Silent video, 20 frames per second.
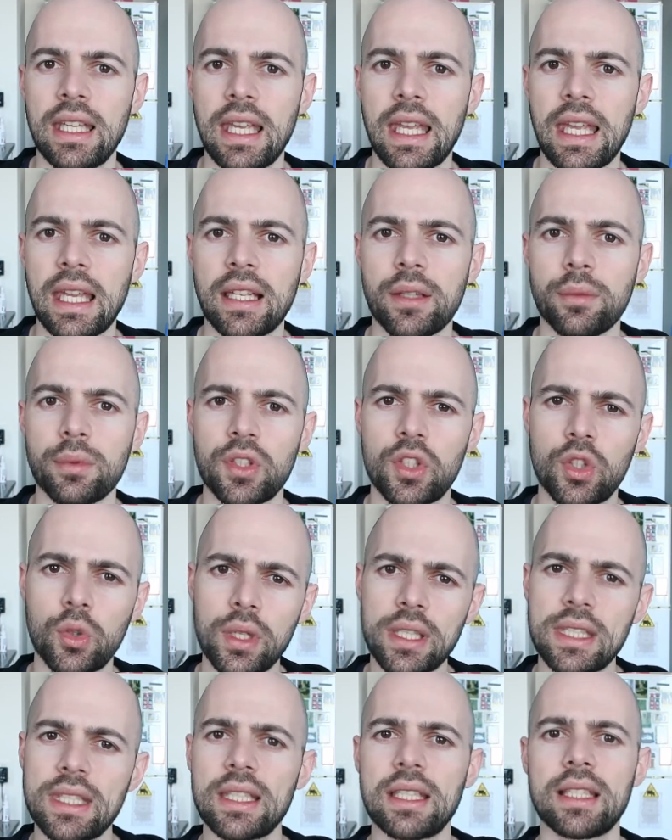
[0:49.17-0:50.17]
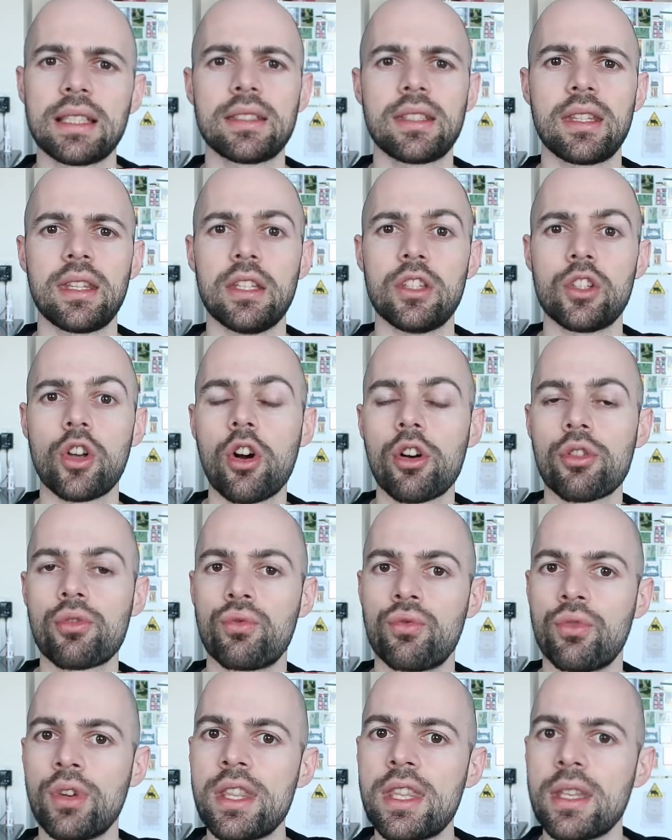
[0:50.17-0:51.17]
And it was twisted into these
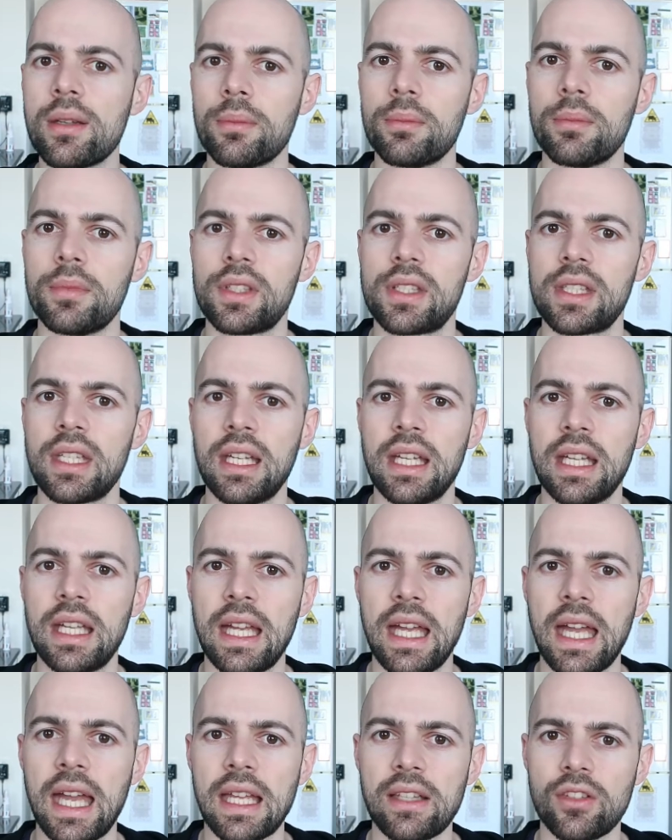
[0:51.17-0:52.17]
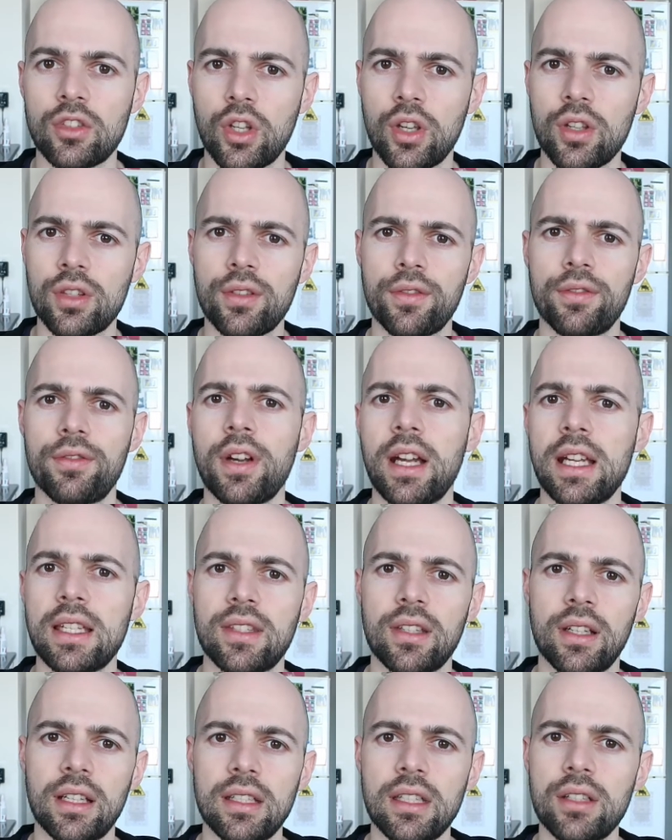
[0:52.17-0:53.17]
odd rhythms and turns of
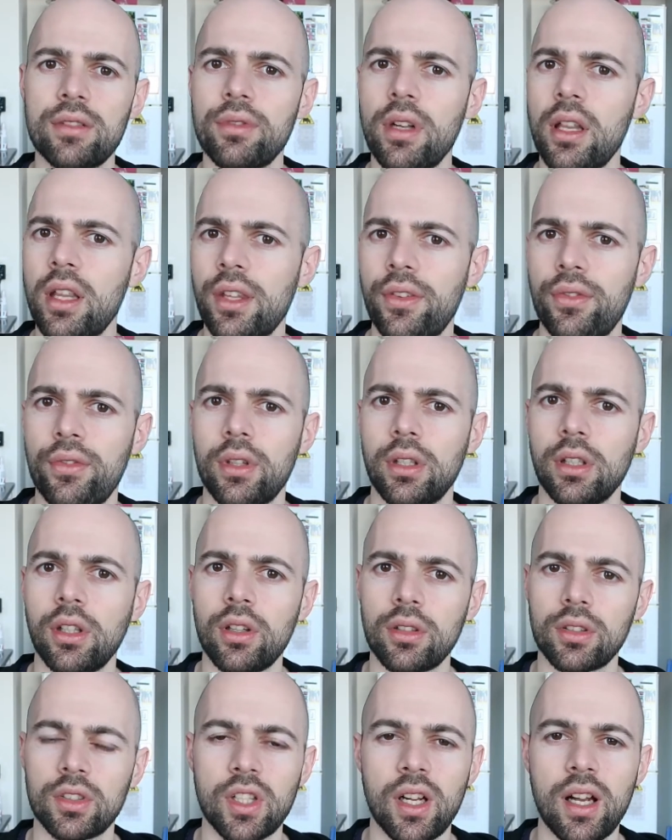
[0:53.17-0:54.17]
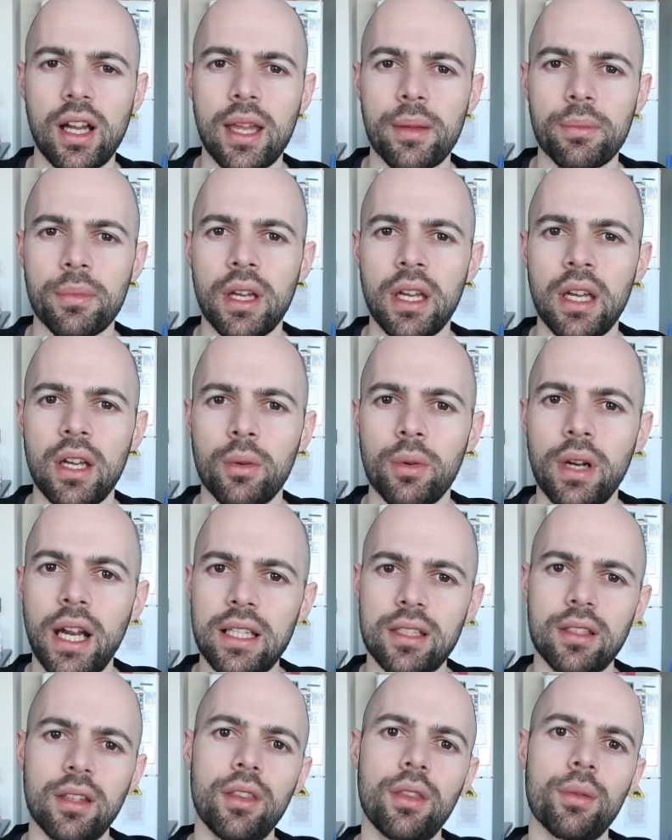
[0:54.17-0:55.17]
phrase that I didn't realize for a long time were
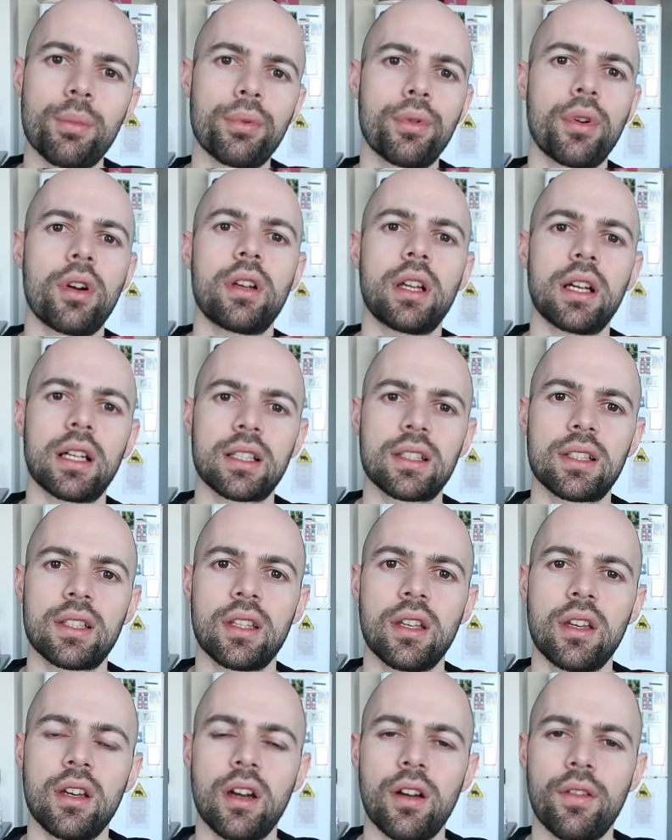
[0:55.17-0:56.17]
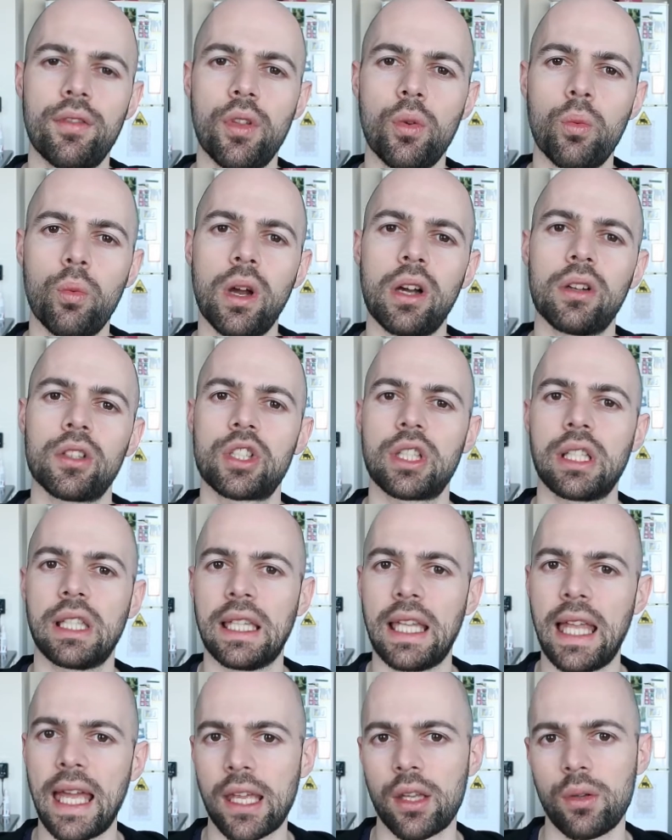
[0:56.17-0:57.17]
actually the products of the Welsh
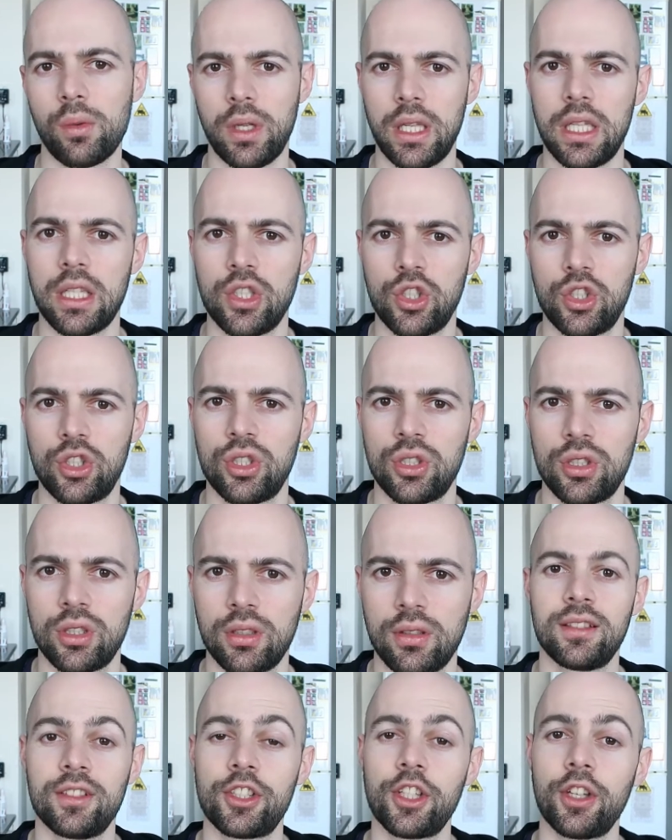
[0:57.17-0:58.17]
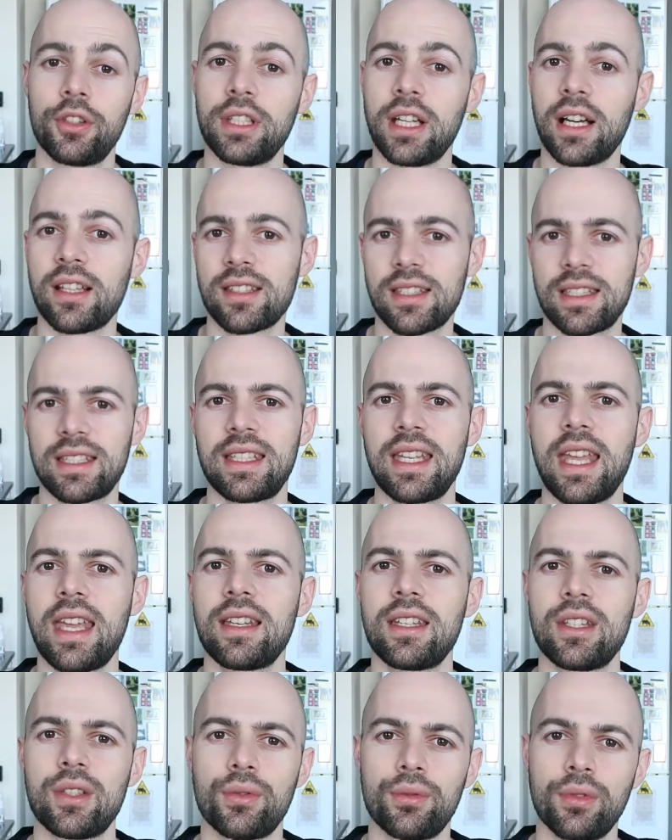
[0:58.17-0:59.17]
language. So, to
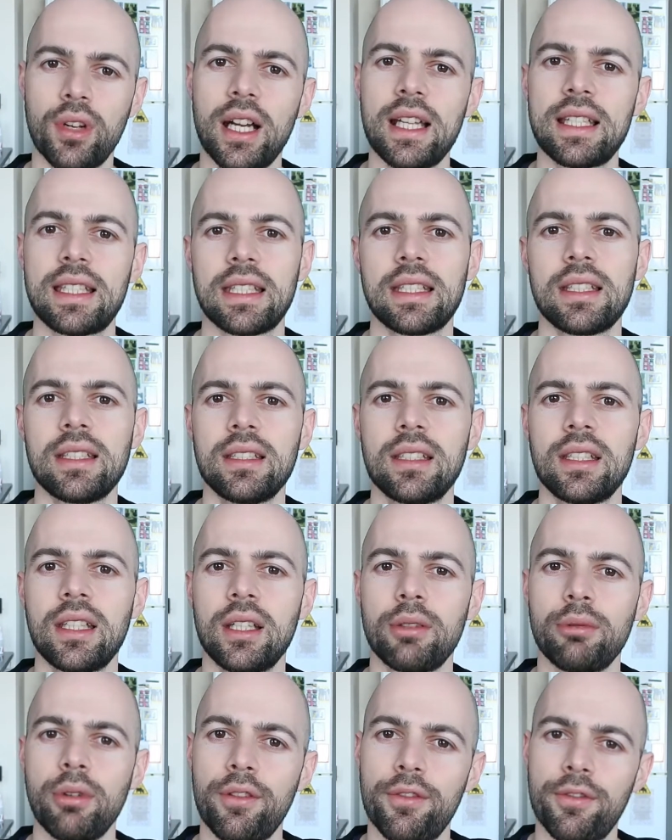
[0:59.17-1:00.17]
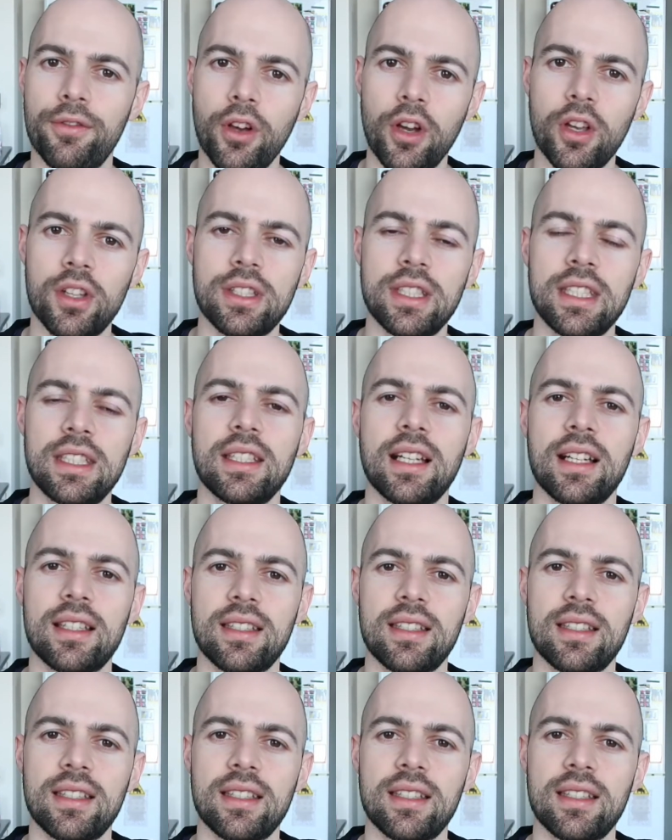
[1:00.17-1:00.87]
understand his writing, we first need to